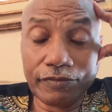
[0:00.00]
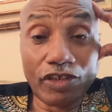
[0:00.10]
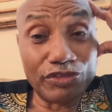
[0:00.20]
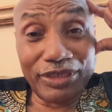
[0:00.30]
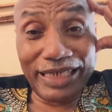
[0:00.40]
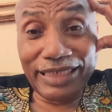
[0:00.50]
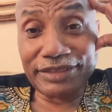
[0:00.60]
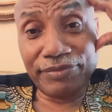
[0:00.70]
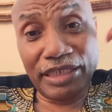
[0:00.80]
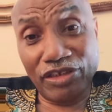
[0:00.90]
Because when I
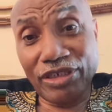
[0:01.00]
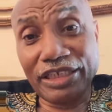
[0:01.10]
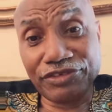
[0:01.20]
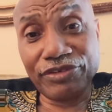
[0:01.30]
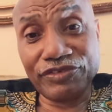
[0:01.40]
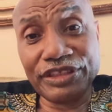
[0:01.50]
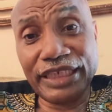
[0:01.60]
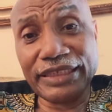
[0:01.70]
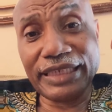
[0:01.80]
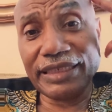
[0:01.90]
asked them how long I was going to
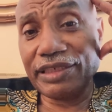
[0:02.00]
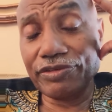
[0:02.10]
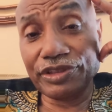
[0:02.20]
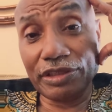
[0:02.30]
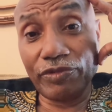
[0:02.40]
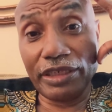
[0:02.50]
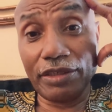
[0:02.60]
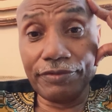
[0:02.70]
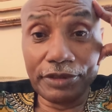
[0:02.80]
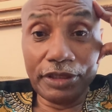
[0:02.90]
take that, they said,
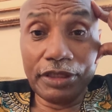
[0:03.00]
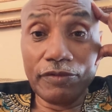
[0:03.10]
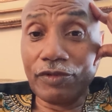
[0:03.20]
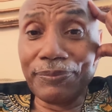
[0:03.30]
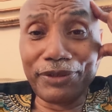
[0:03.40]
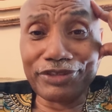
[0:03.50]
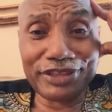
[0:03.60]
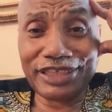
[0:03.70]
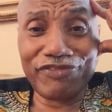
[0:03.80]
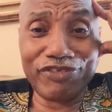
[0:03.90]
well, one
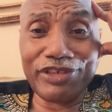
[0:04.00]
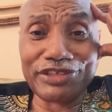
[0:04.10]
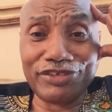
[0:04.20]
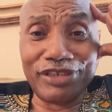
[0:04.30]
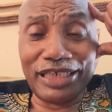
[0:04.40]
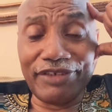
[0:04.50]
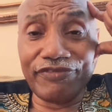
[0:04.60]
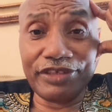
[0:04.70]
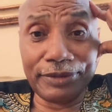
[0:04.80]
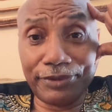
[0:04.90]
person said for the rest of your
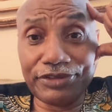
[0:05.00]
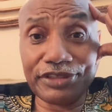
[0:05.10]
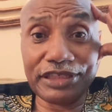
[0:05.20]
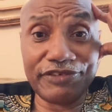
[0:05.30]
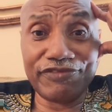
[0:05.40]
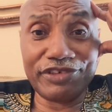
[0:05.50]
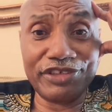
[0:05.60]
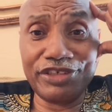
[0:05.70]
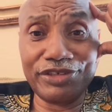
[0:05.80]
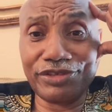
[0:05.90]
life, another person says for a
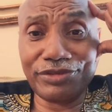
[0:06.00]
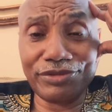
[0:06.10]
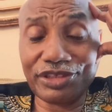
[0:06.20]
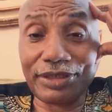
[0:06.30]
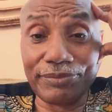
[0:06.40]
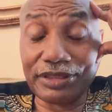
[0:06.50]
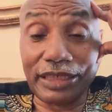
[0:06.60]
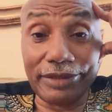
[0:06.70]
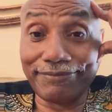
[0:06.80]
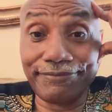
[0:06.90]
year or two or something
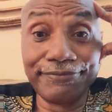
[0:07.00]
like,